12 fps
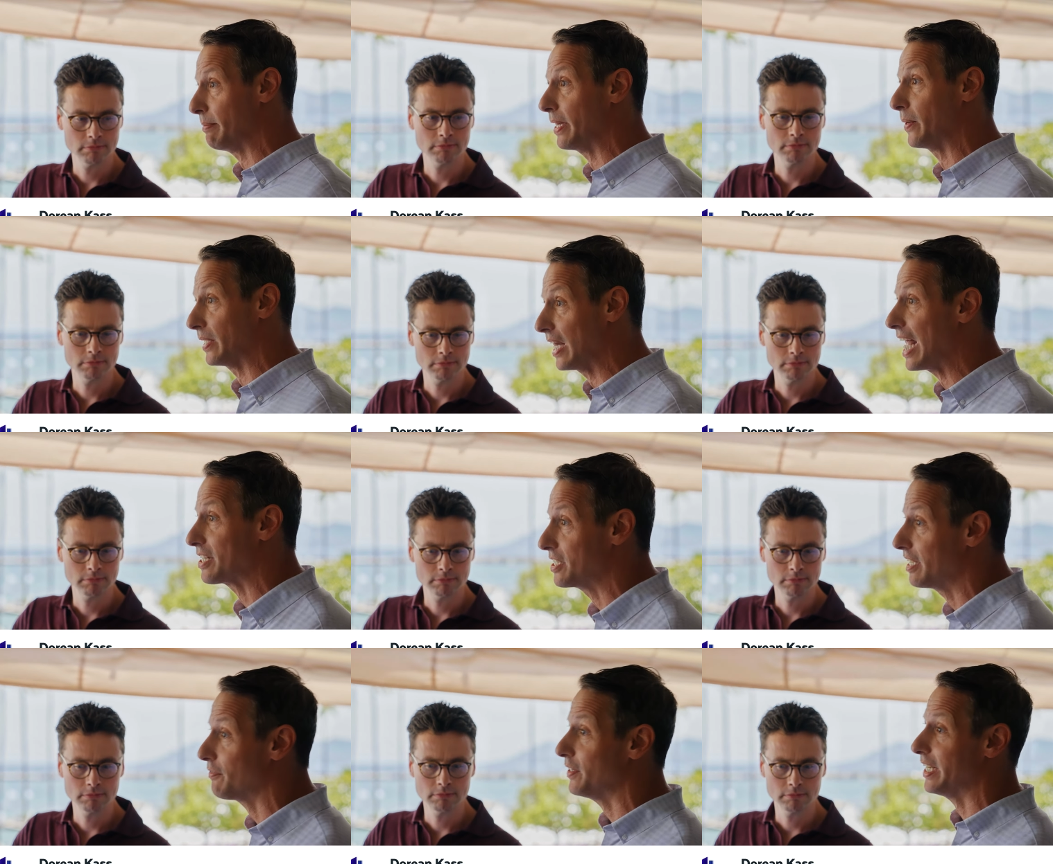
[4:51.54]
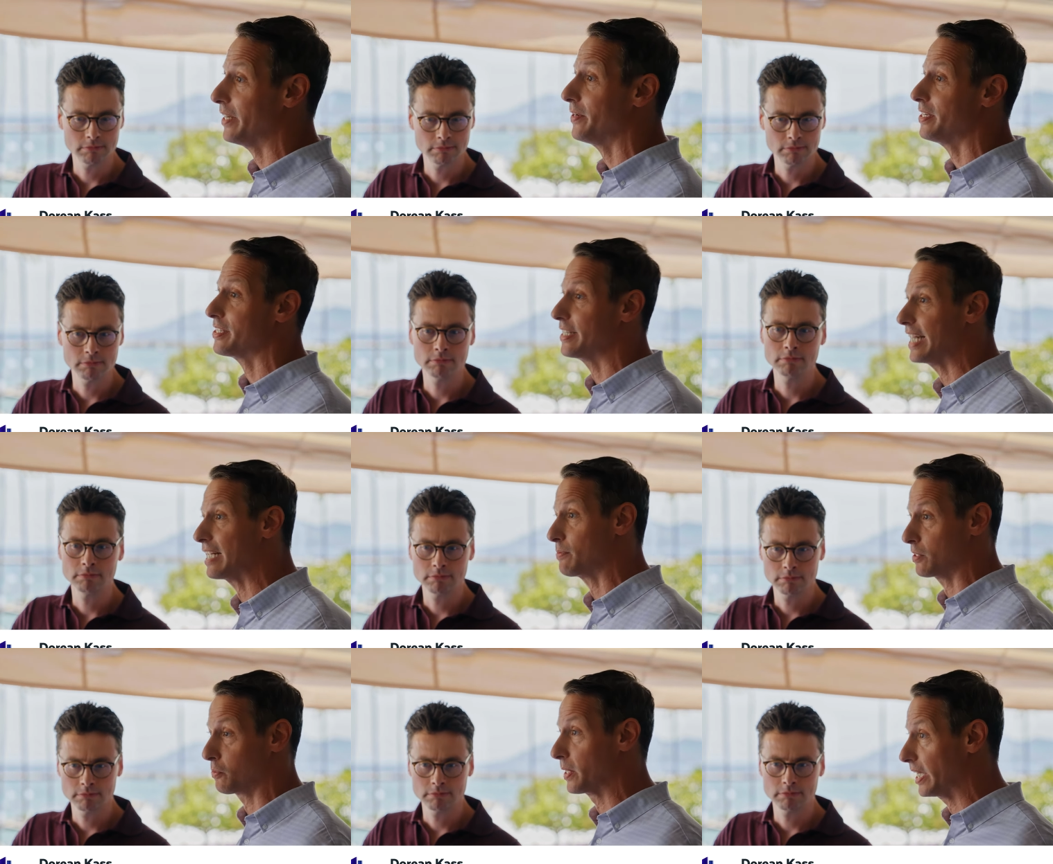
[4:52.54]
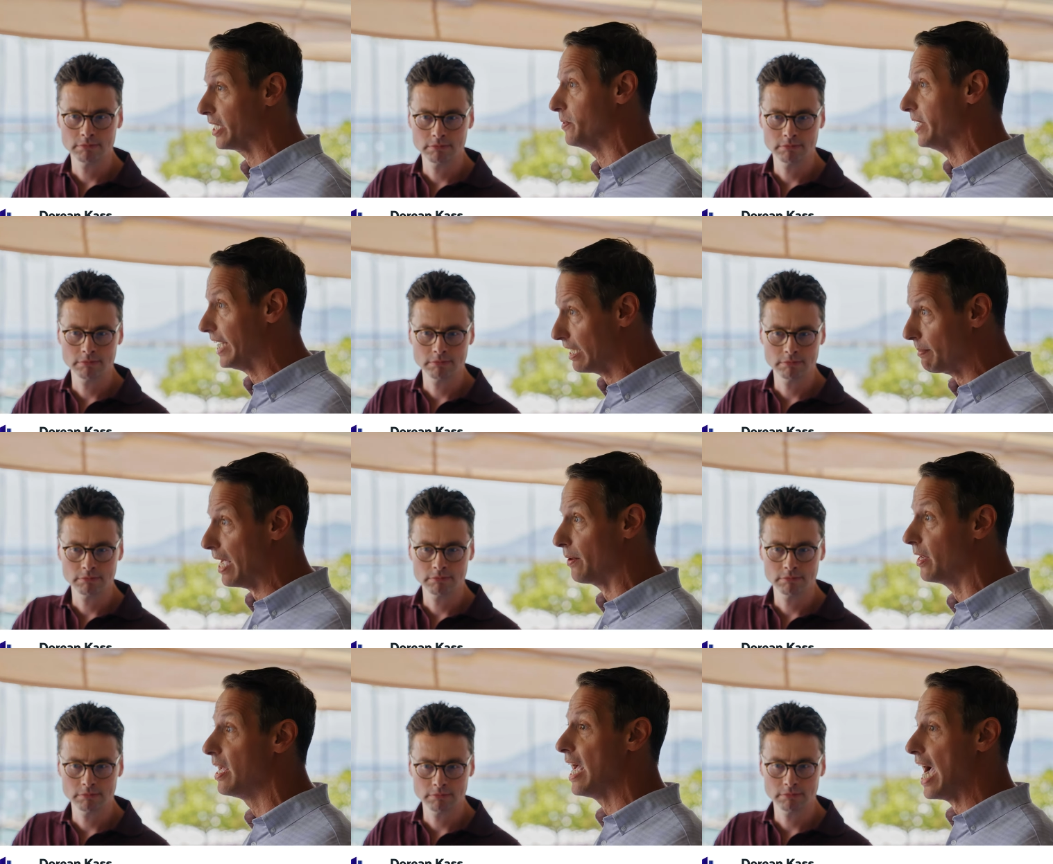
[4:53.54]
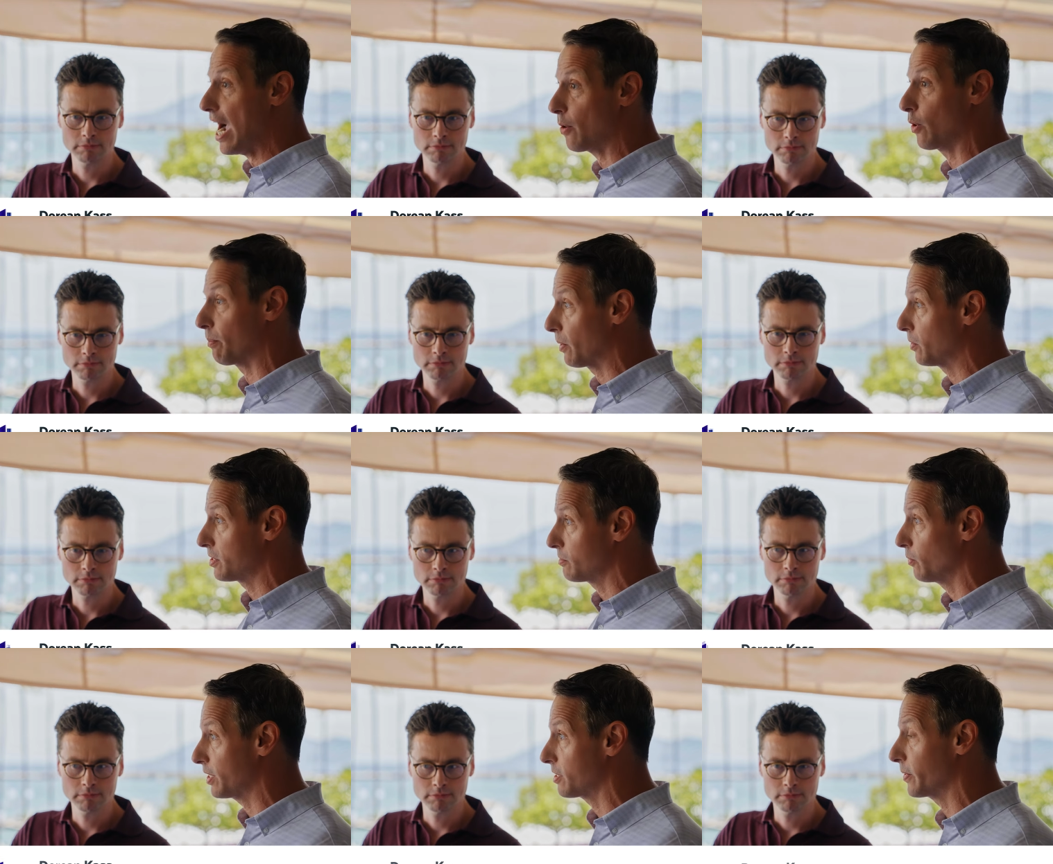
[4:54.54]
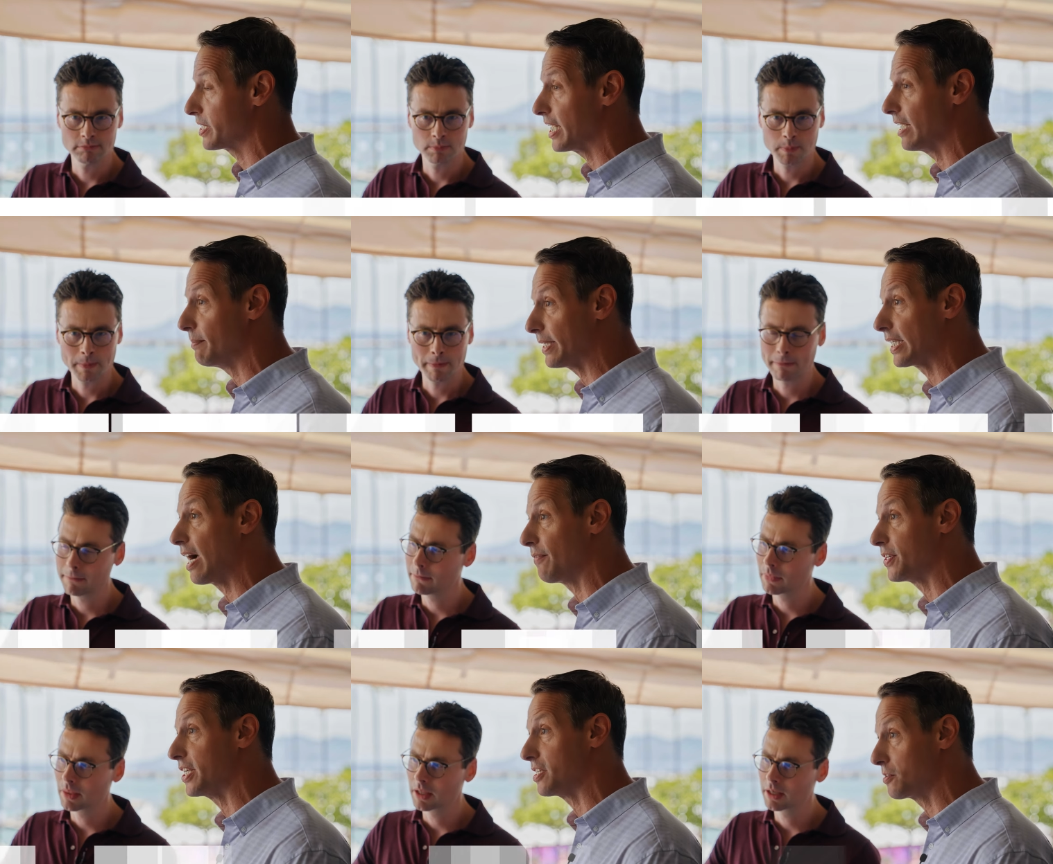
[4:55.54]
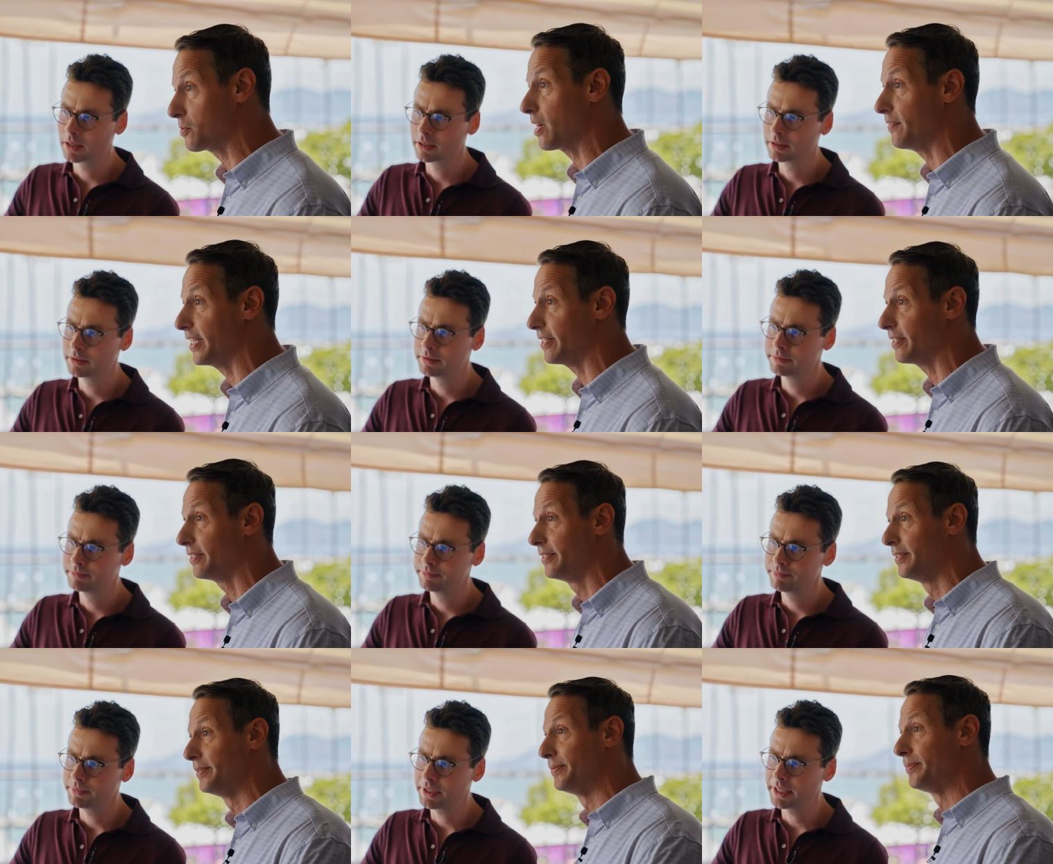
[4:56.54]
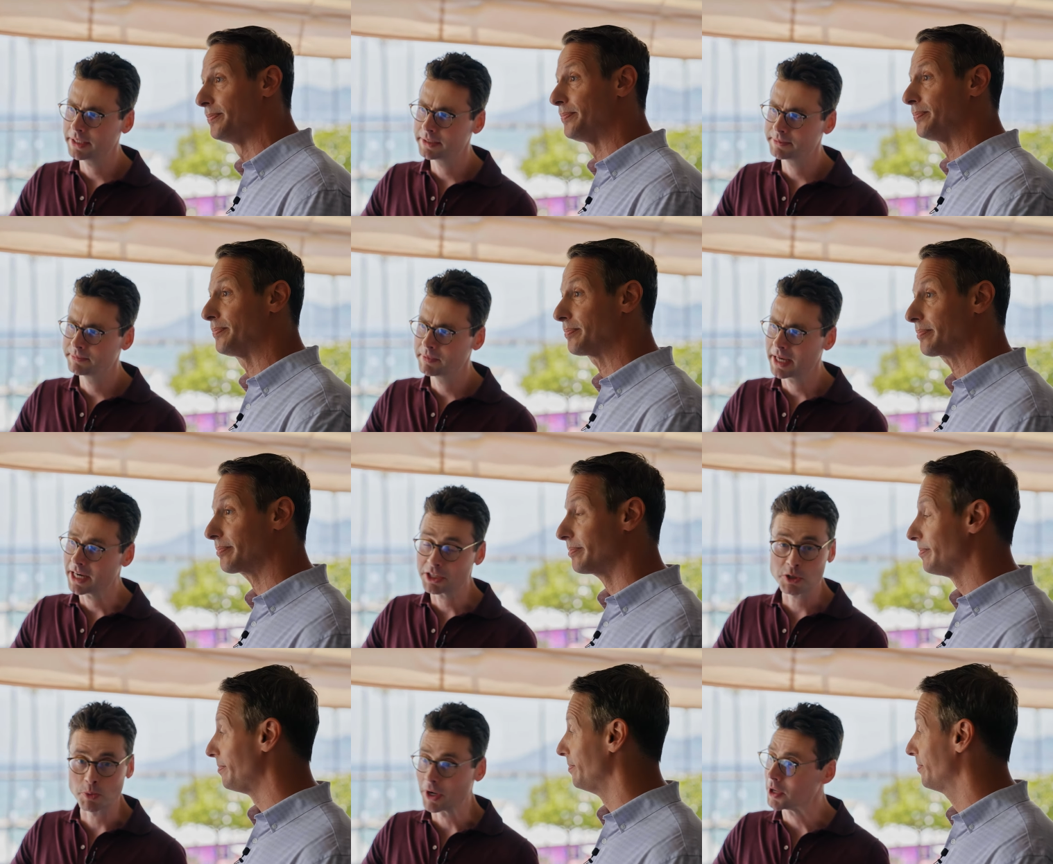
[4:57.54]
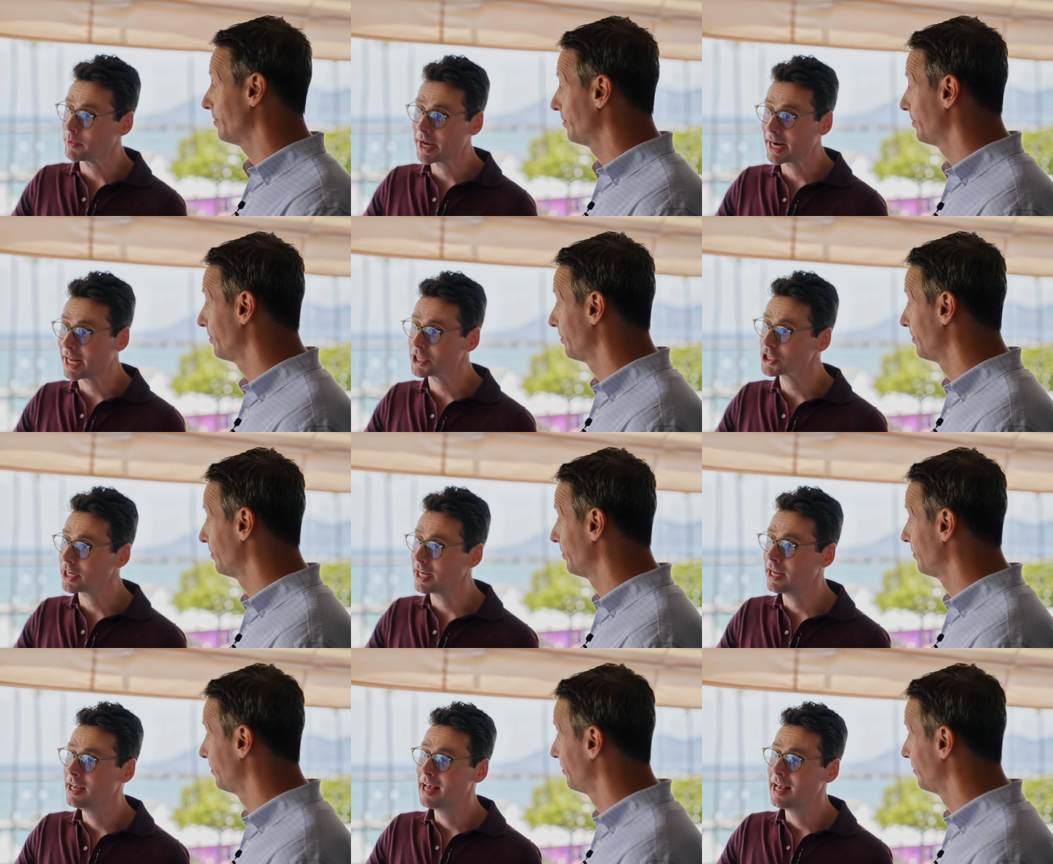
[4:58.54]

Speaker 1: to bear in lots of different areas. And that's what's really unique about our approach and what's so exciting about the conversations we're having here.
Speaker 2: Yeah. And I just wanted to add, actually,